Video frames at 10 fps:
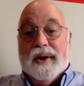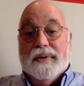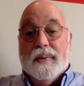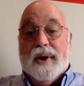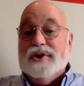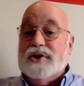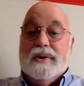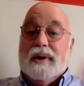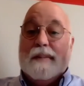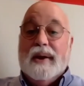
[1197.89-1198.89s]
Otherwise,
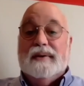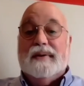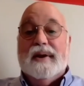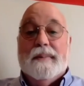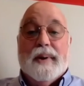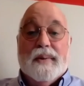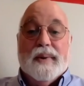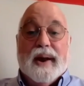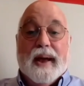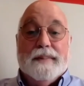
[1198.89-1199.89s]
you're lamenting about
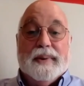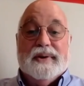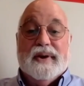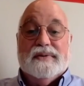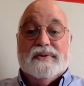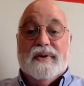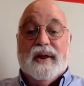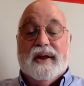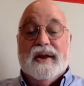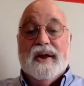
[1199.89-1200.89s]
what happened
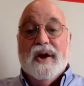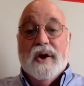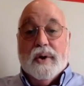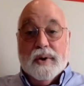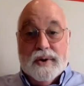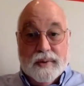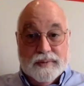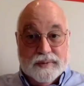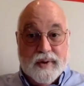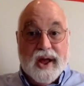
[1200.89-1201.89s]
yesterday, or you're
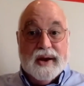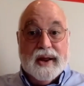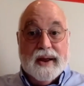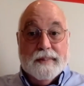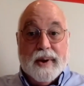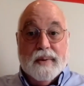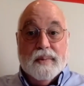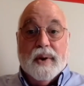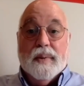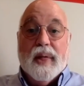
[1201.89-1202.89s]
fretting about
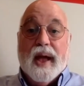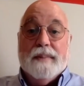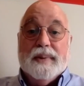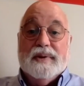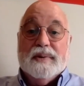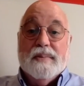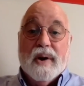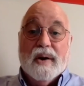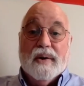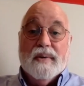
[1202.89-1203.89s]
what will happen
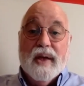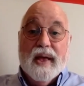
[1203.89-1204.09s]
tomorrow.